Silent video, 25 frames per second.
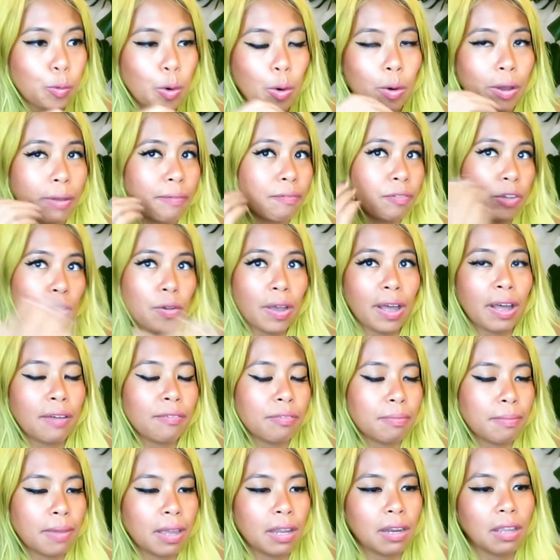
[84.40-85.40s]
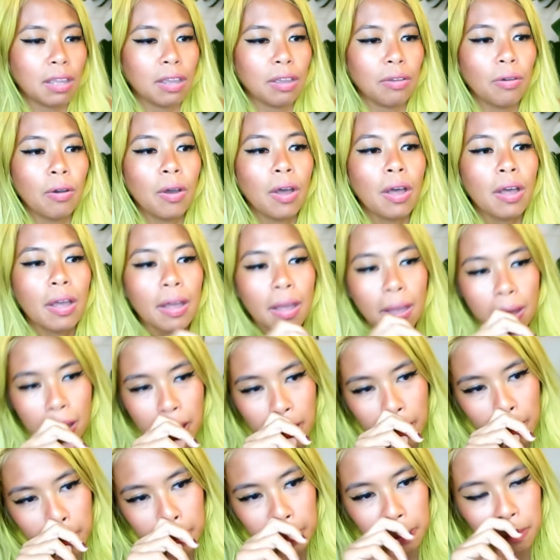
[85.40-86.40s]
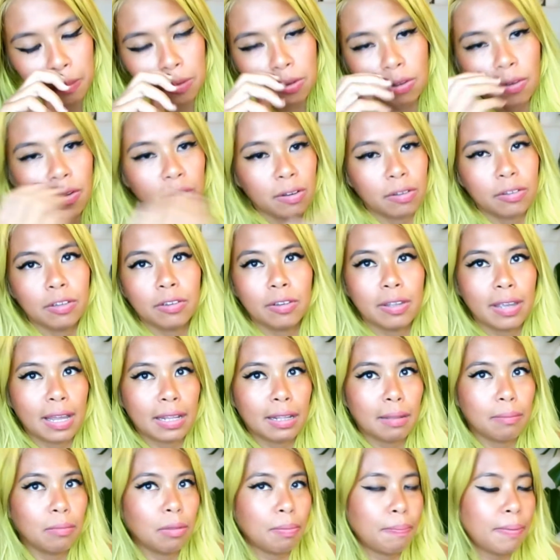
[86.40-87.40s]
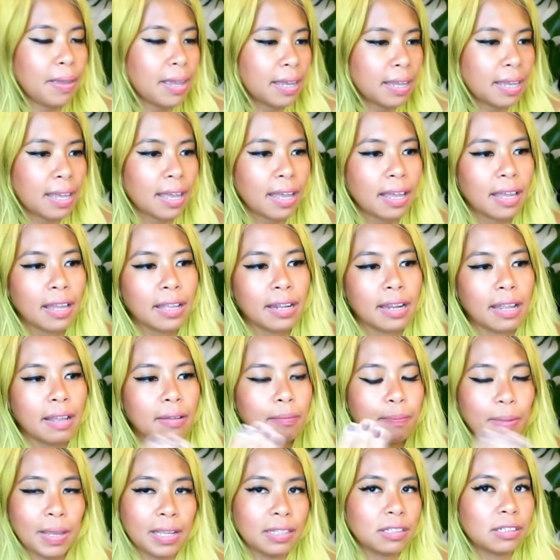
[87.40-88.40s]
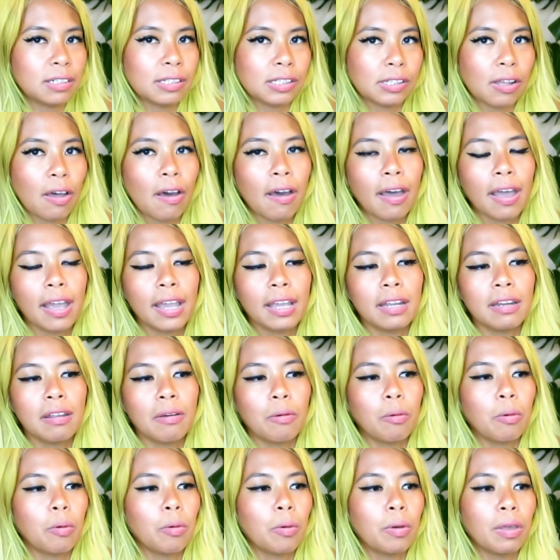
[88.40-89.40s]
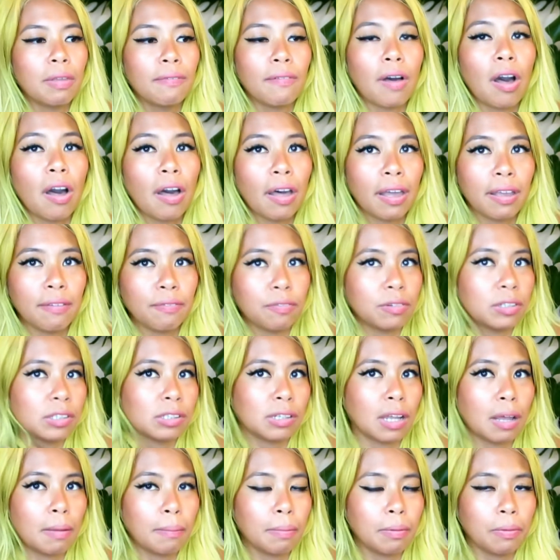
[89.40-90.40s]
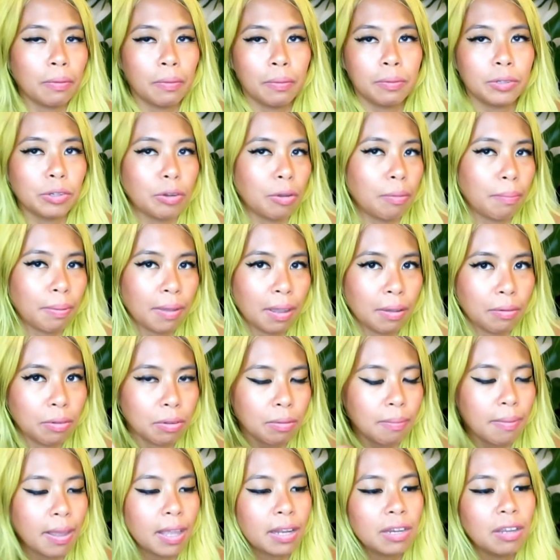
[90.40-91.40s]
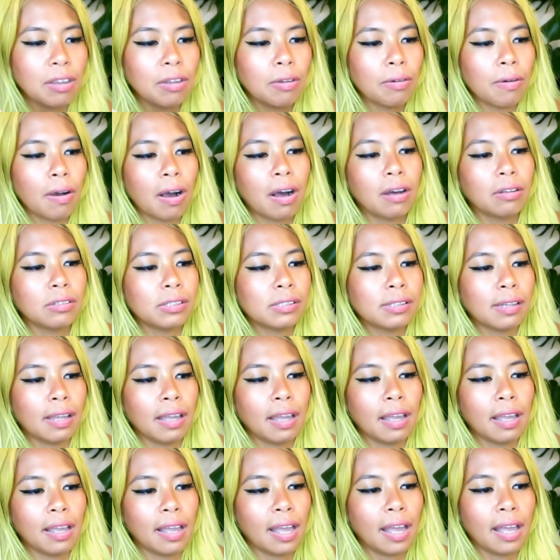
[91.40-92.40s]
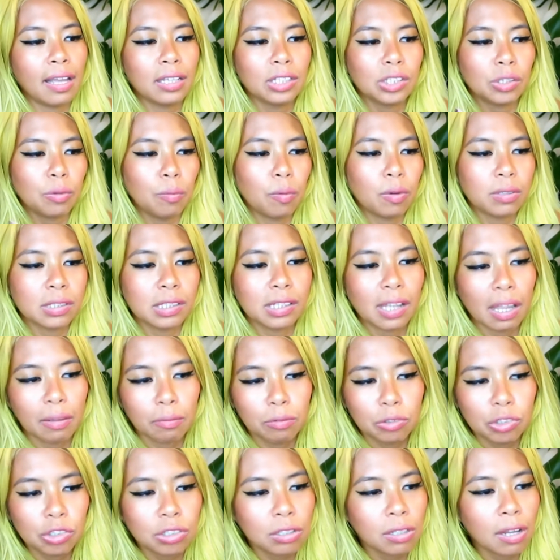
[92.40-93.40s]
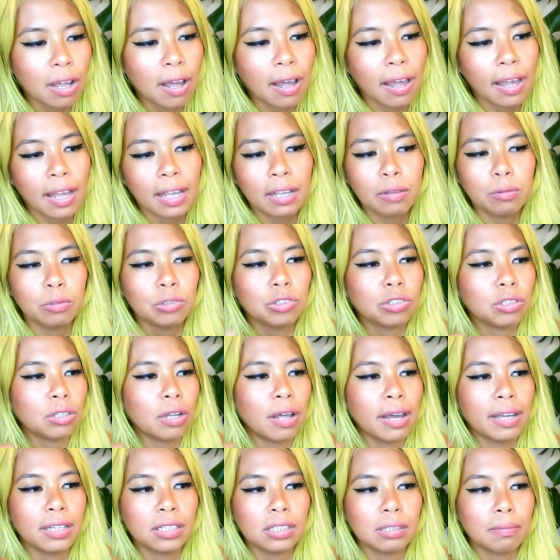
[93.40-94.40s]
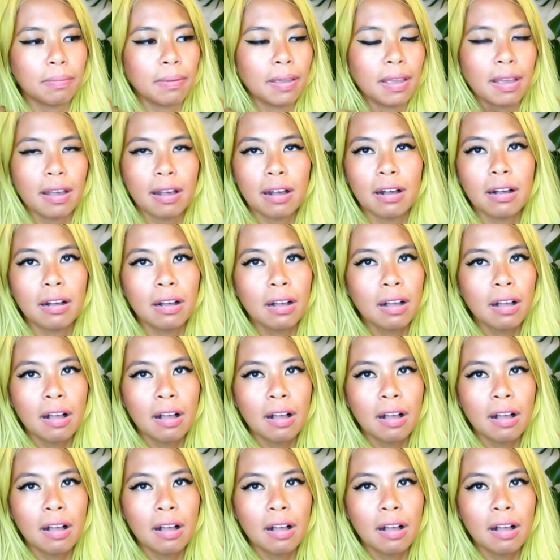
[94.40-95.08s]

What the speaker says: if you have a menu, you get them to pick the design. Or if I, for example, don't paint with a menu, I'll say, hey, so what design would you like? Would you like to be a